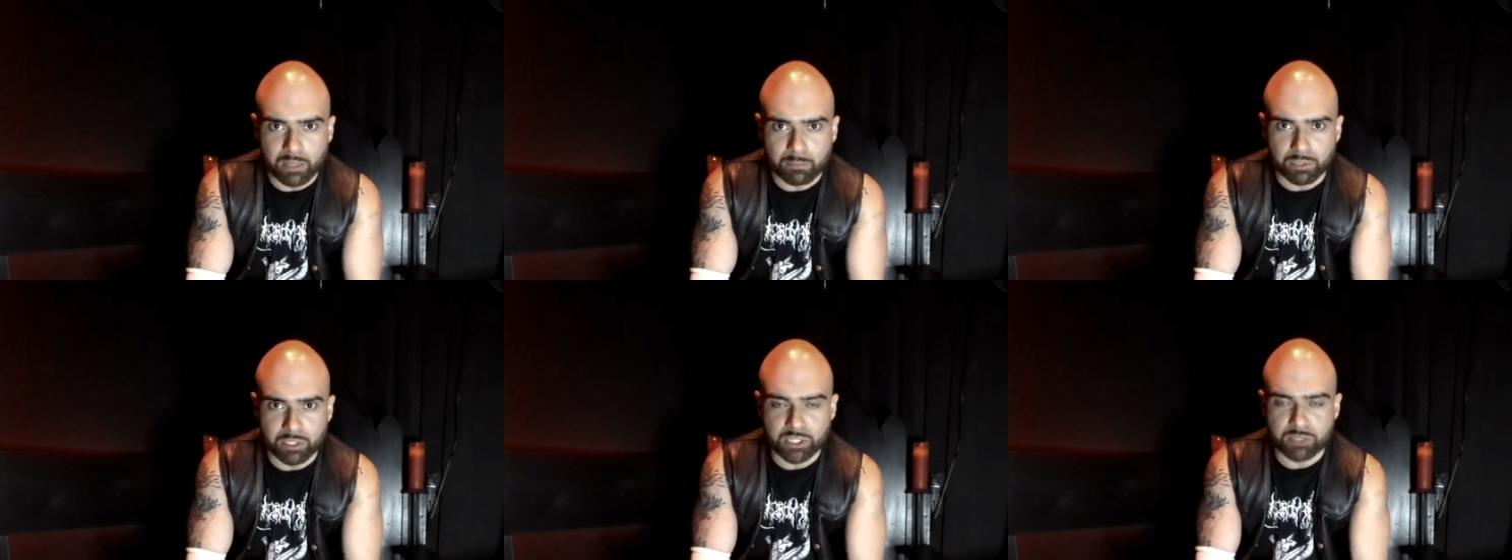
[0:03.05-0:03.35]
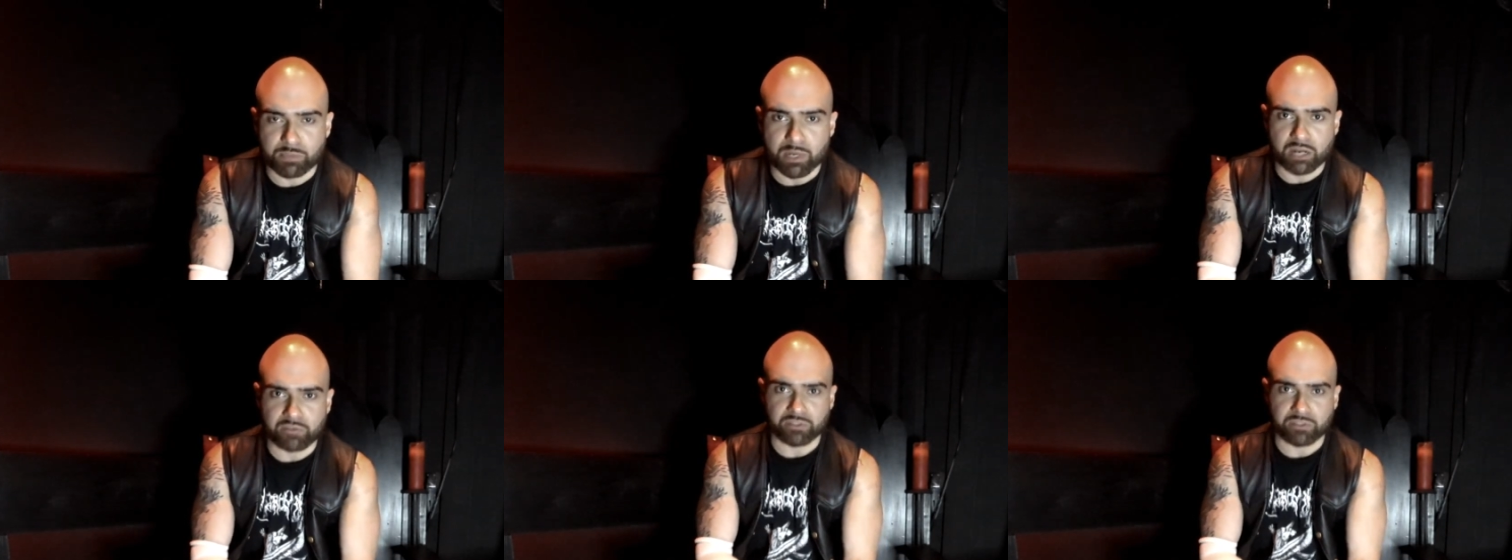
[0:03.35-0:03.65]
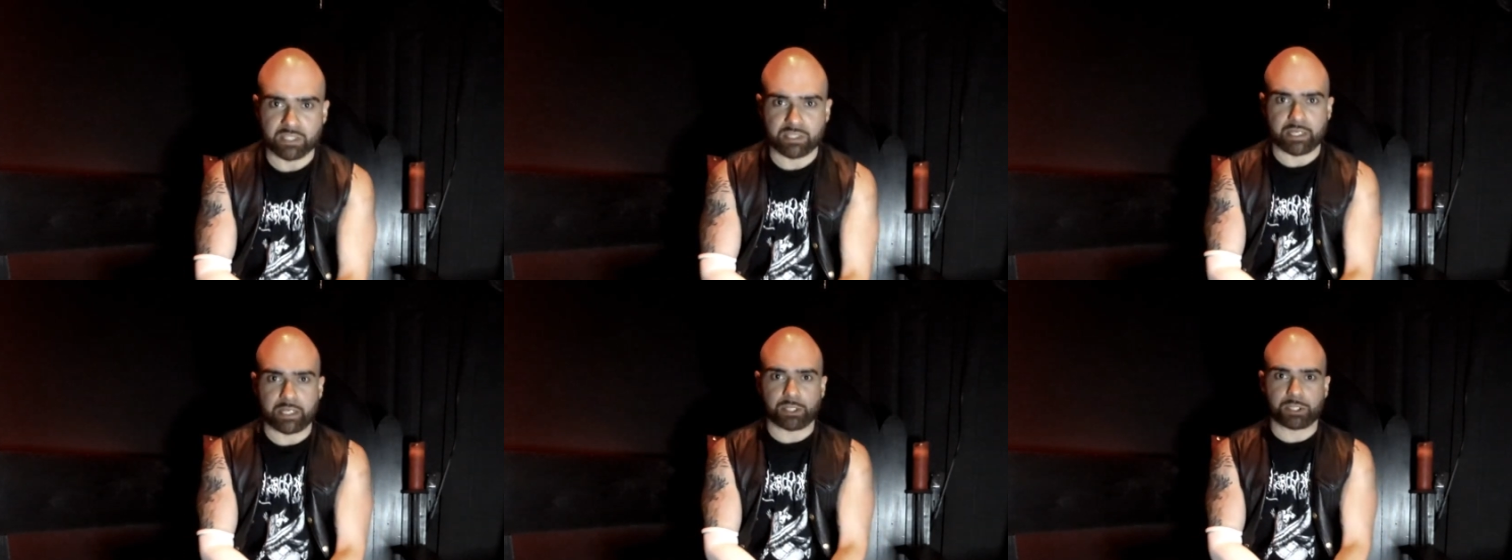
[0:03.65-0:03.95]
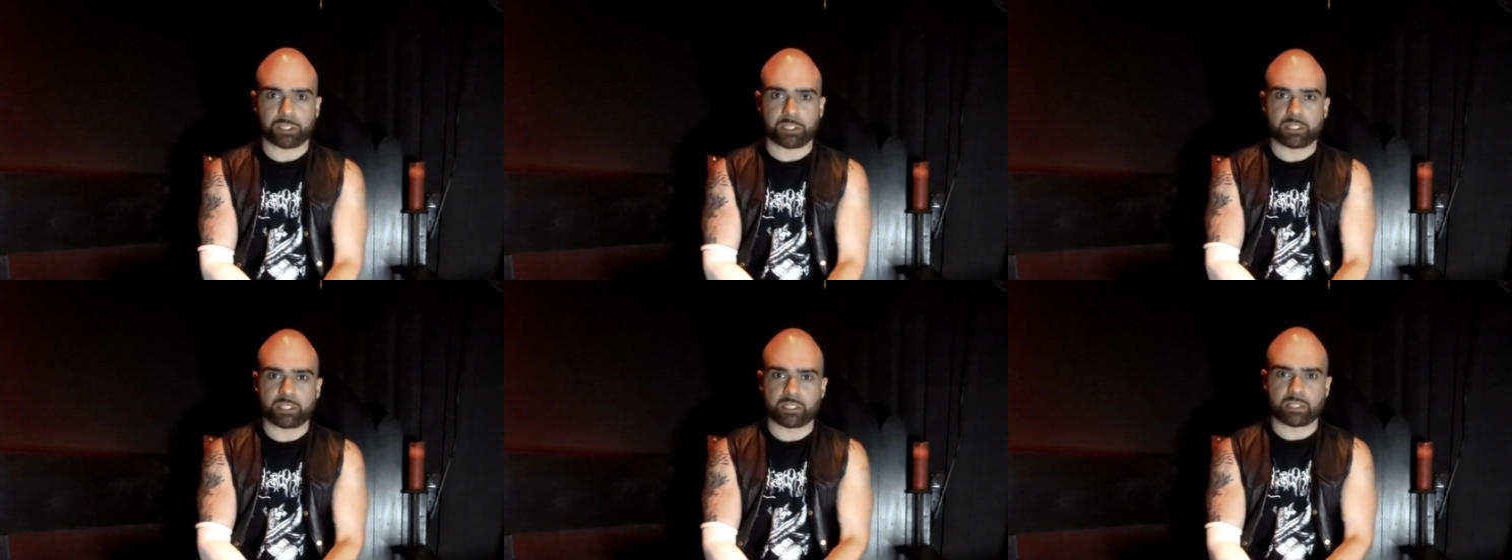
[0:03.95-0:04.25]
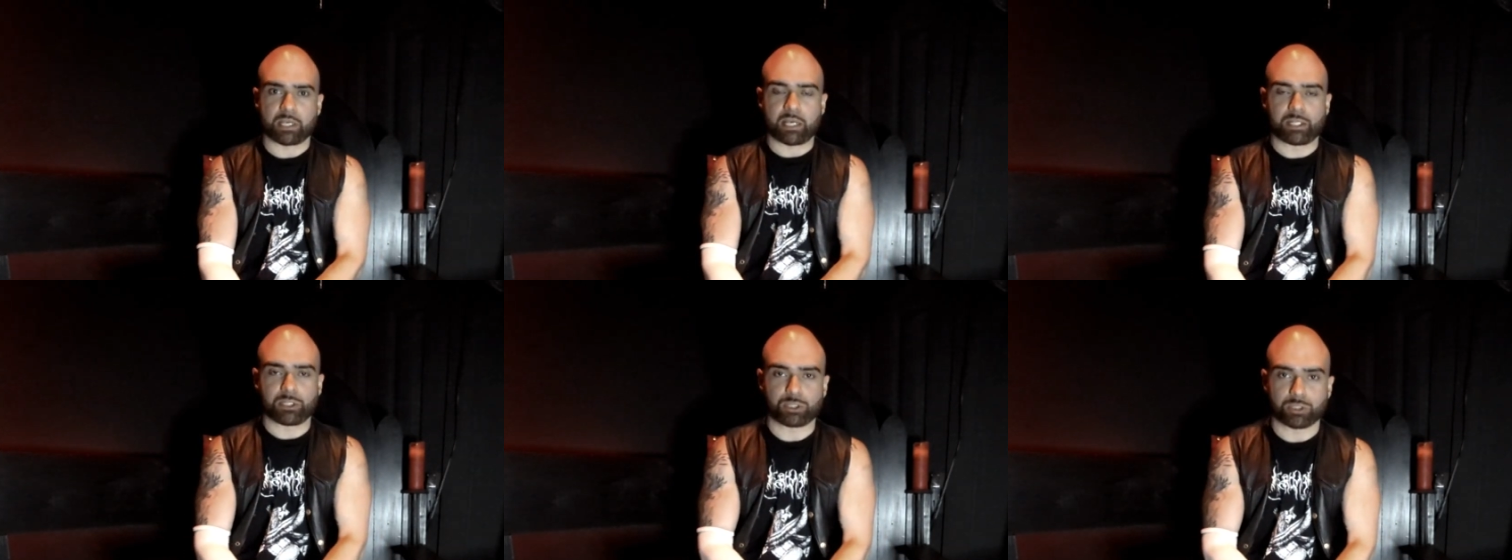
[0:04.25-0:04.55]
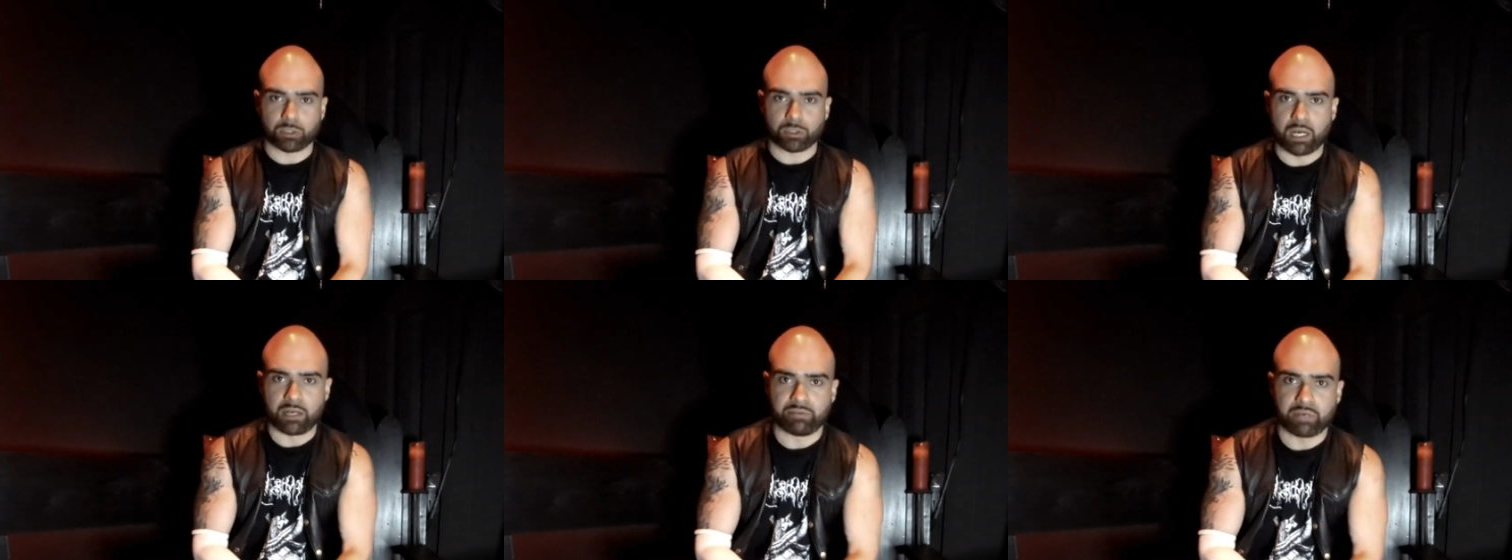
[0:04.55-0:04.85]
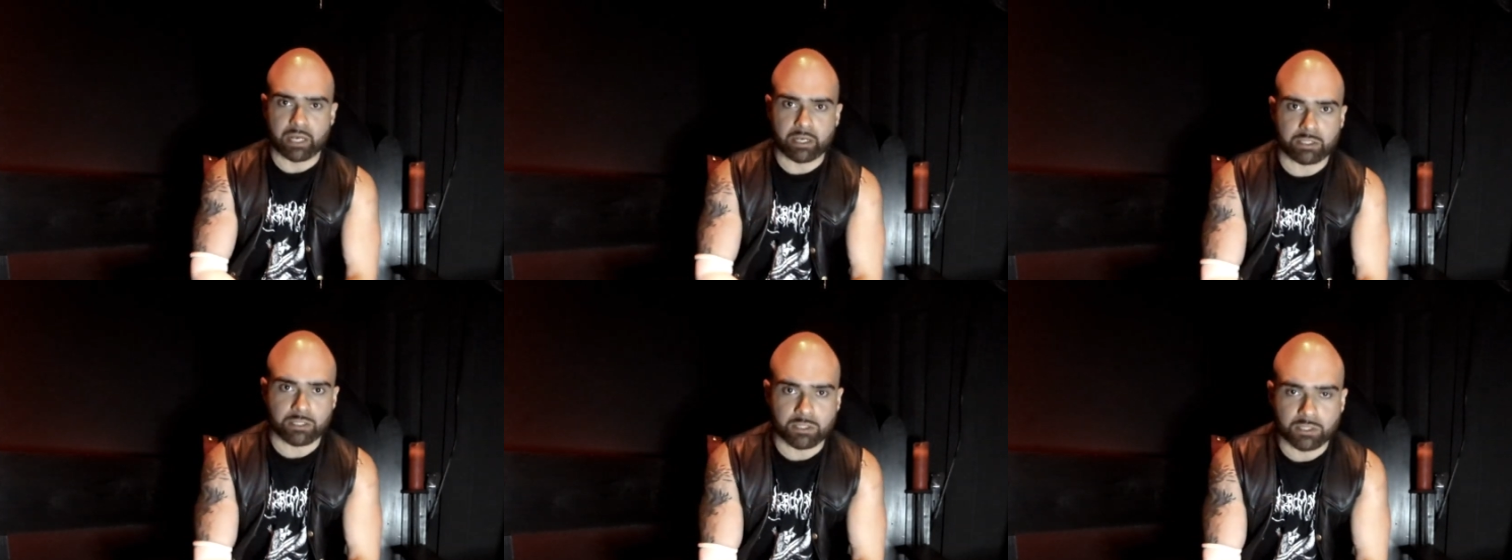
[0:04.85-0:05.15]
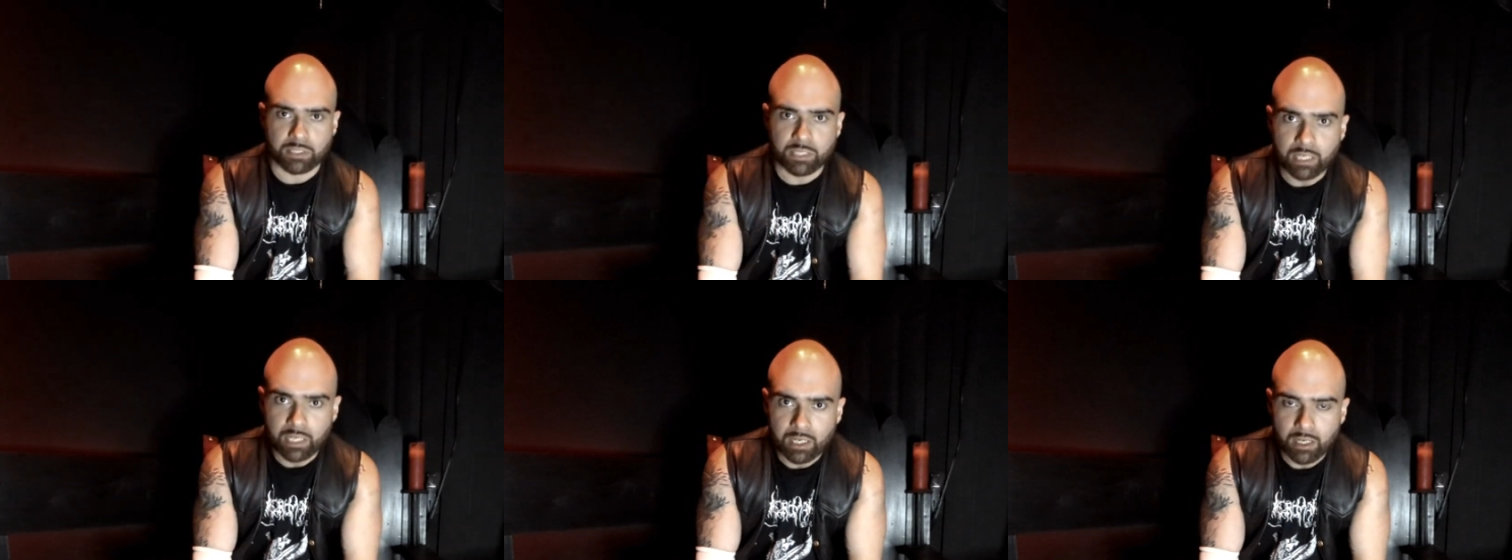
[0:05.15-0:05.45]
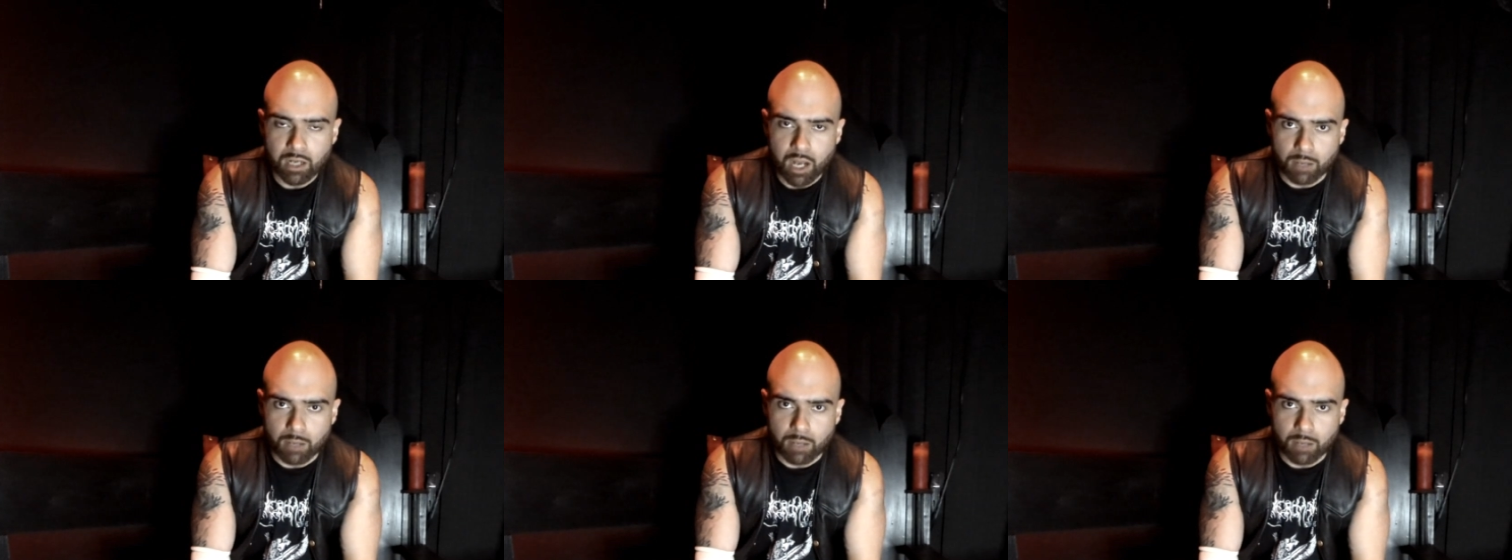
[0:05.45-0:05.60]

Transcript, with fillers: Iblis Manifestations and Trivax.